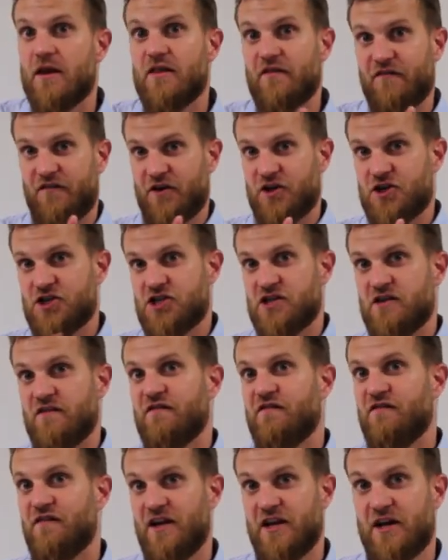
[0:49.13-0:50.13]
the first
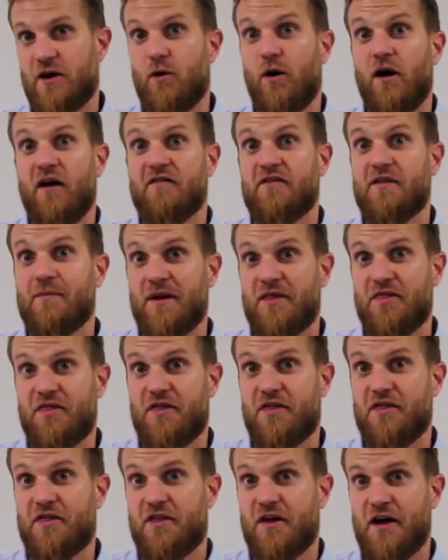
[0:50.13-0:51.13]
video of the
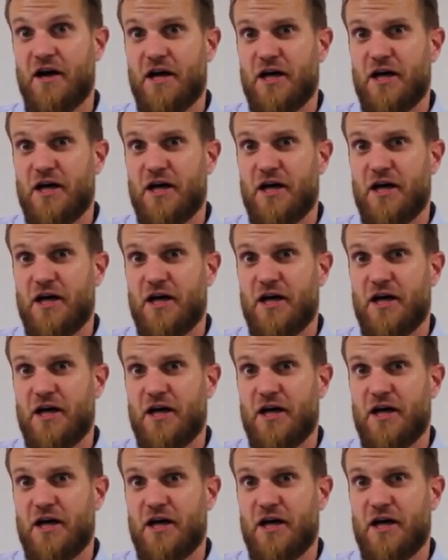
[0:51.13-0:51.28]
month.